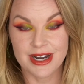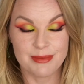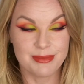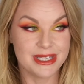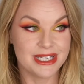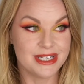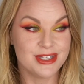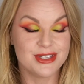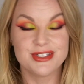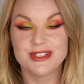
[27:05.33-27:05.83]
I
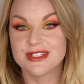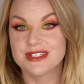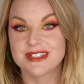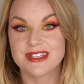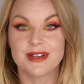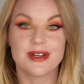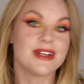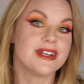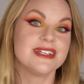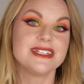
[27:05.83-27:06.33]
mean, you're just
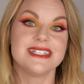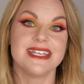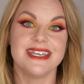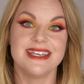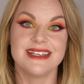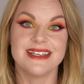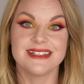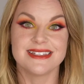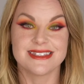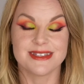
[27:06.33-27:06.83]
gonna
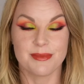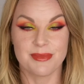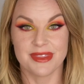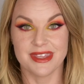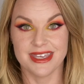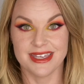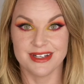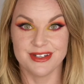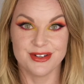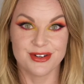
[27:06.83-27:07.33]
take
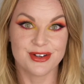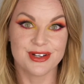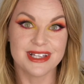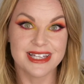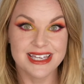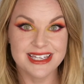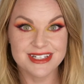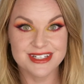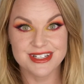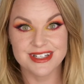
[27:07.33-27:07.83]
something in your
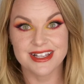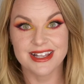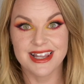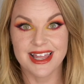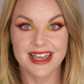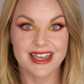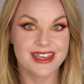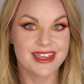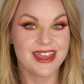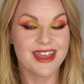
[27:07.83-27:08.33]
collection
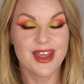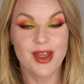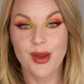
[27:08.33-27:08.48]
like